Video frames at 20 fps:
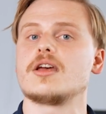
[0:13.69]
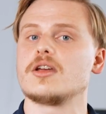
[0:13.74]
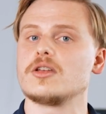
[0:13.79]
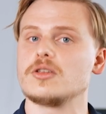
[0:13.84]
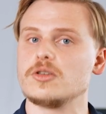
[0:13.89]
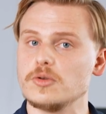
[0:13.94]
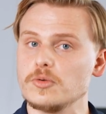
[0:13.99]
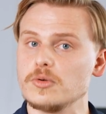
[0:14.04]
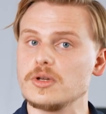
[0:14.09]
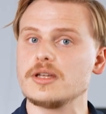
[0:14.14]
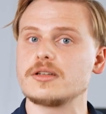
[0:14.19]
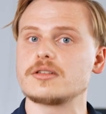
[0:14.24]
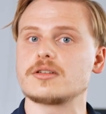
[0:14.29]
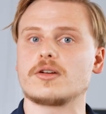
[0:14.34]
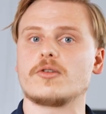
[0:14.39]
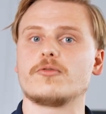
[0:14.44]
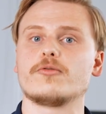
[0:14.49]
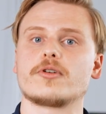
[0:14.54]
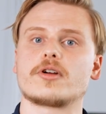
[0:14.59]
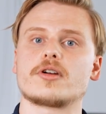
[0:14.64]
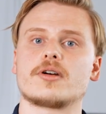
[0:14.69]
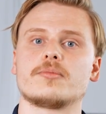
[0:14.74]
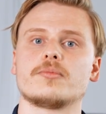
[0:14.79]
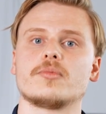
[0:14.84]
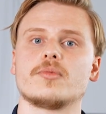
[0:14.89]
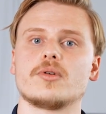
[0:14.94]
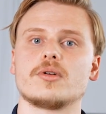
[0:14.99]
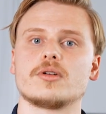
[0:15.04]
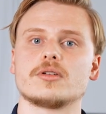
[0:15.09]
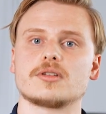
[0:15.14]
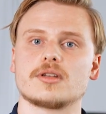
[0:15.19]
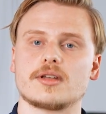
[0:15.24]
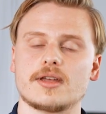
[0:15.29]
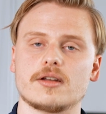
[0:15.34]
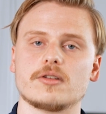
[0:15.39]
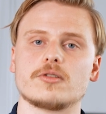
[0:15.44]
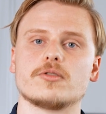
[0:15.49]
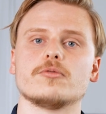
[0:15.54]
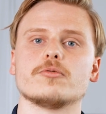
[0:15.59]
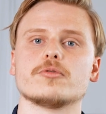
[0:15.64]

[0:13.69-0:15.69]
you need to overcome to get a good